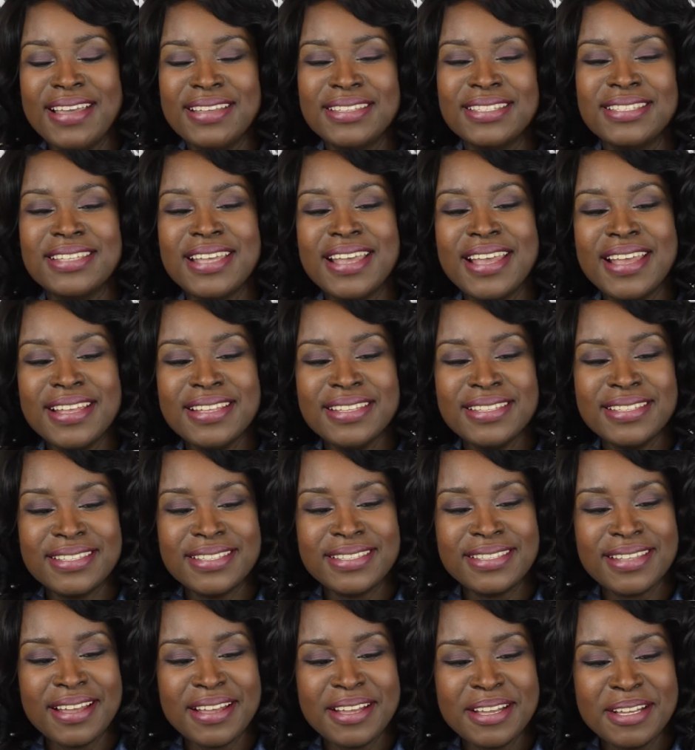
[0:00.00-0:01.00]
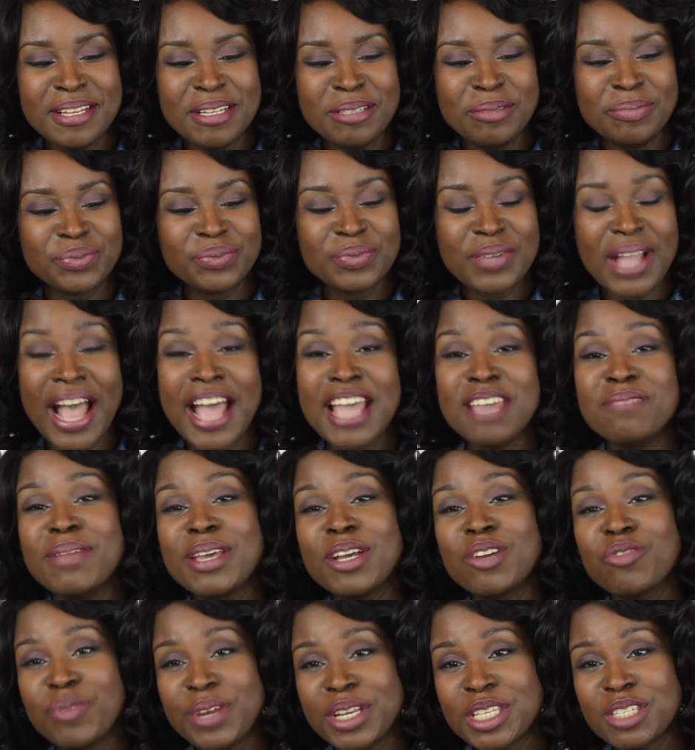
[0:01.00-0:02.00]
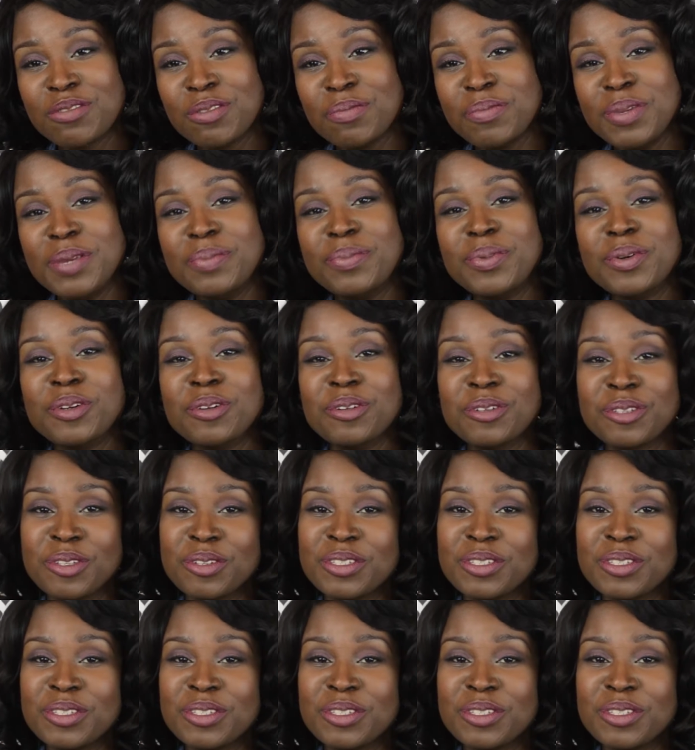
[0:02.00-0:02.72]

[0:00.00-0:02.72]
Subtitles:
Since I make wigs for people,